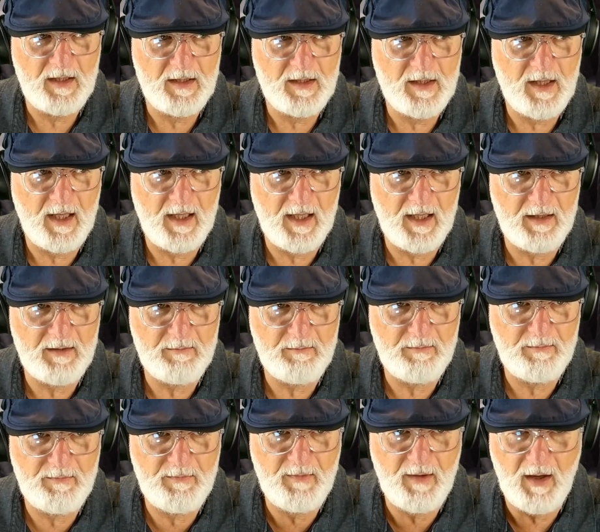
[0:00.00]

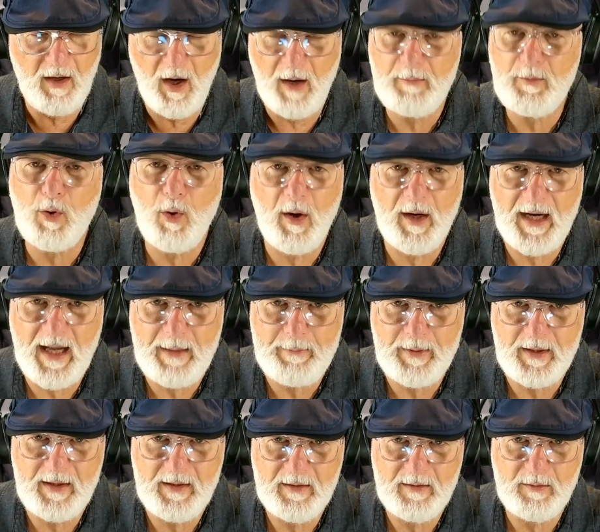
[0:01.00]
I'm quite happy
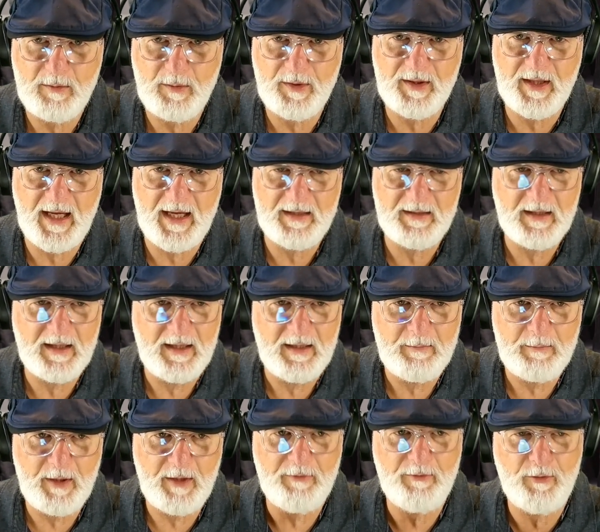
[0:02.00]
with that.
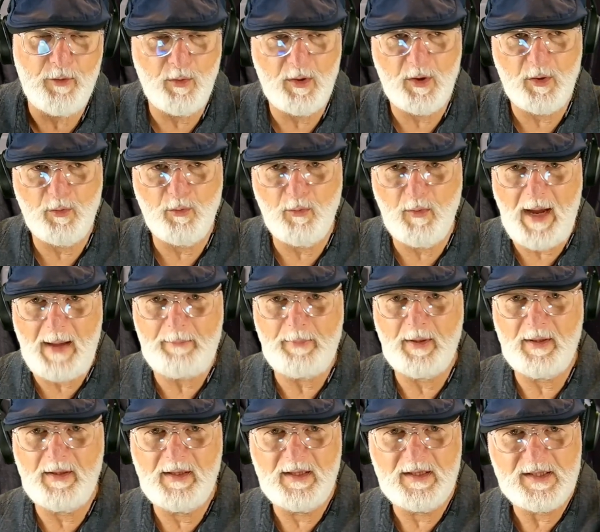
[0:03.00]
But if you want to wrap
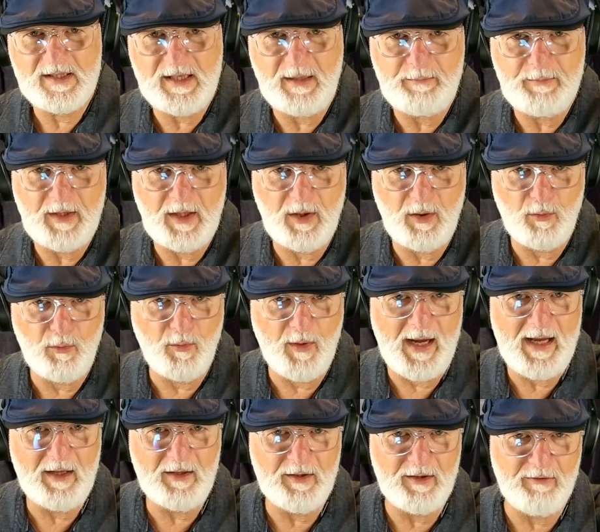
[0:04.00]
something
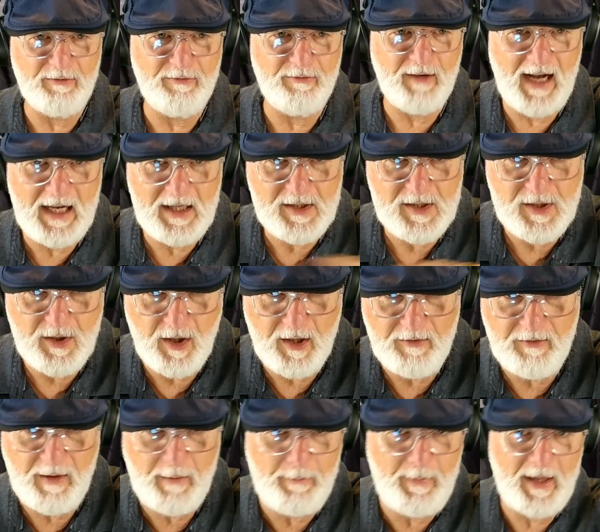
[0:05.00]
around the far side of
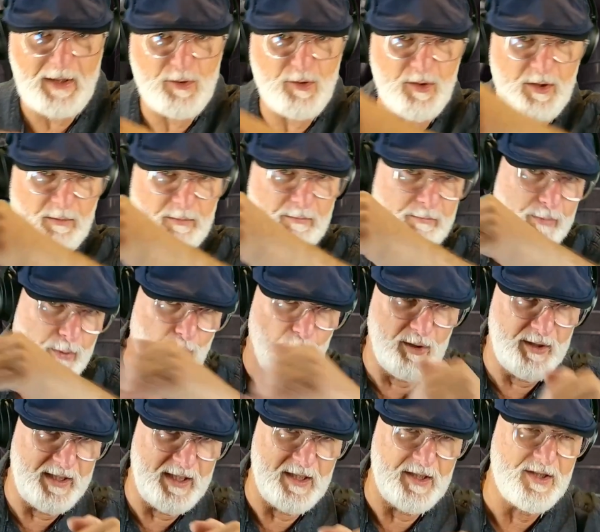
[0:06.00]
that battery to pull it
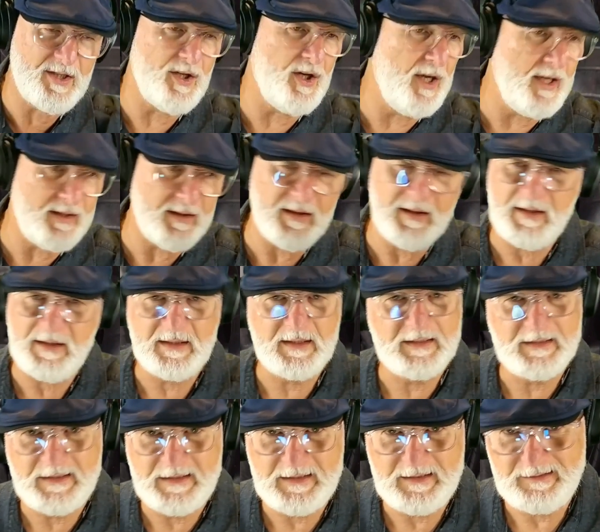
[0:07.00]
in tight,
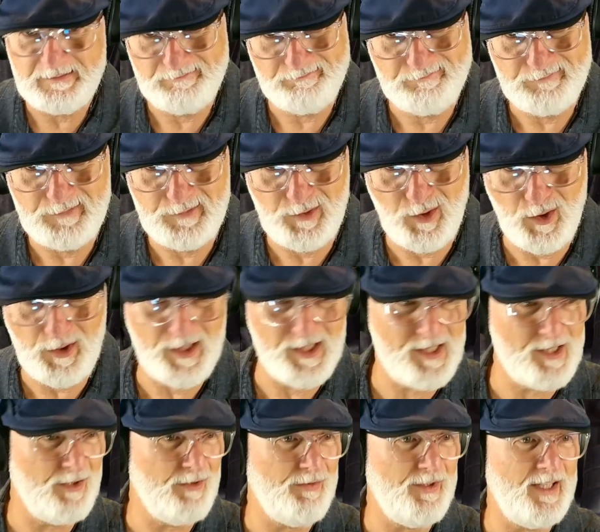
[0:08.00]
knock
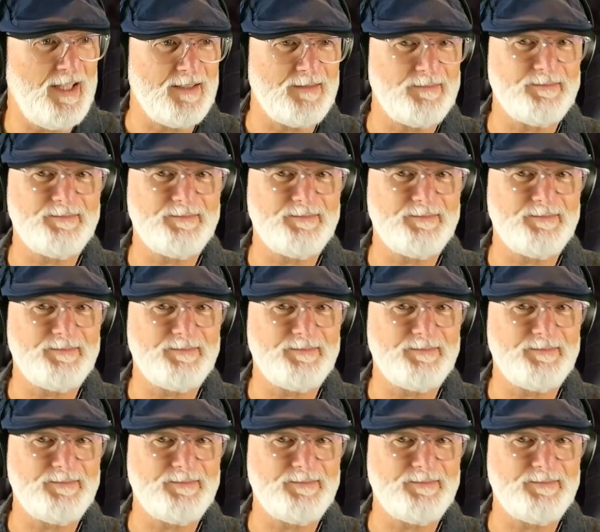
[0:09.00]
yourself out.